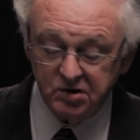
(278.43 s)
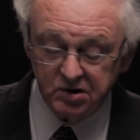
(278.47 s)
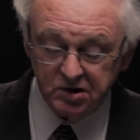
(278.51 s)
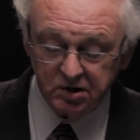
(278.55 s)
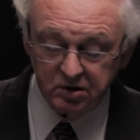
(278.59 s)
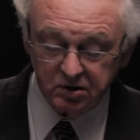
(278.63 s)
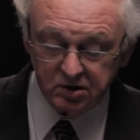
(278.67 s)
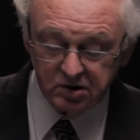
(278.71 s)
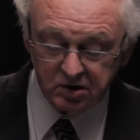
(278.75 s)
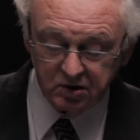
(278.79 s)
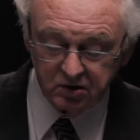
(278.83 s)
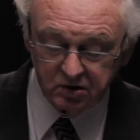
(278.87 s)

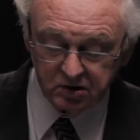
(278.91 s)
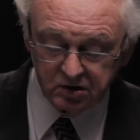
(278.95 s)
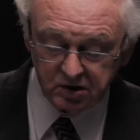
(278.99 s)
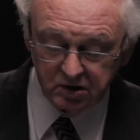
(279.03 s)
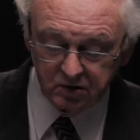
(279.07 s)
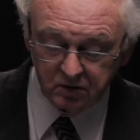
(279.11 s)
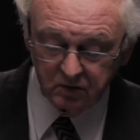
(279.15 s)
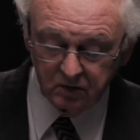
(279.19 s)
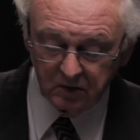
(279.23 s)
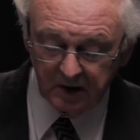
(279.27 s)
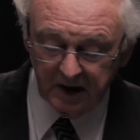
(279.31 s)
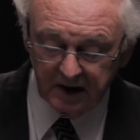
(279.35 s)

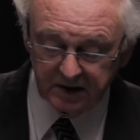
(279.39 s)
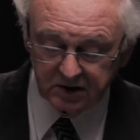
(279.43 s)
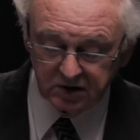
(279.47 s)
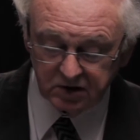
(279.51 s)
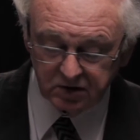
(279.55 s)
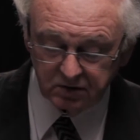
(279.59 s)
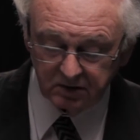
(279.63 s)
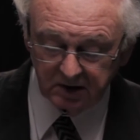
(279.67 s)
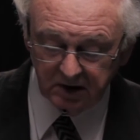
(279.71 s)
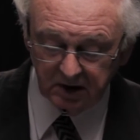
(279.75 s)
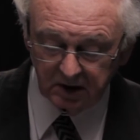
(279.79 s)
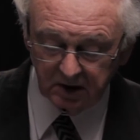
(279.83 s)
to
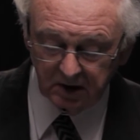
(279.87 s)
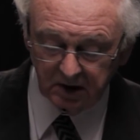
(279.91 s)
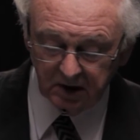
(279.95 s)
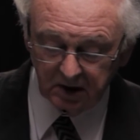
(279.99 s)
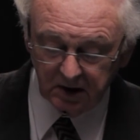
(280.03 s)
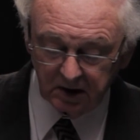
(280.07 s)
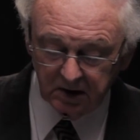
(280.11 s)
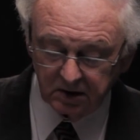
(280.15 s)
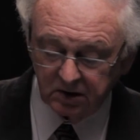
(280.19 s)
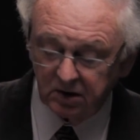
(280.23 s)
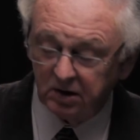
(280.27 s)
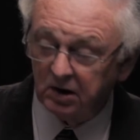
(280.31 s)
entering
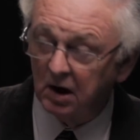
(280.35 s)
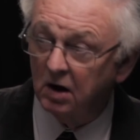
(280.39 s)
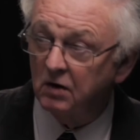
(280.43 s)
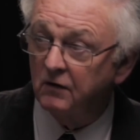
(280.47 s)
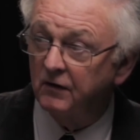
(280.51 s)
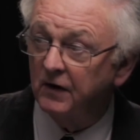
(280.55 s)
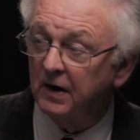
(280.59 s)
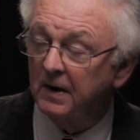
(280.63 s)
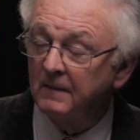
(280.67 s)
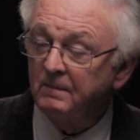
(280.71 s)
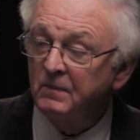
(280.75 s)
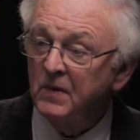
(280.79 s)

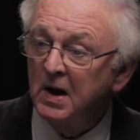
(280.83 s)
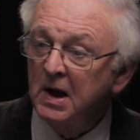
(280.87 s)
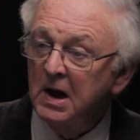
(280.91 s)
Dover.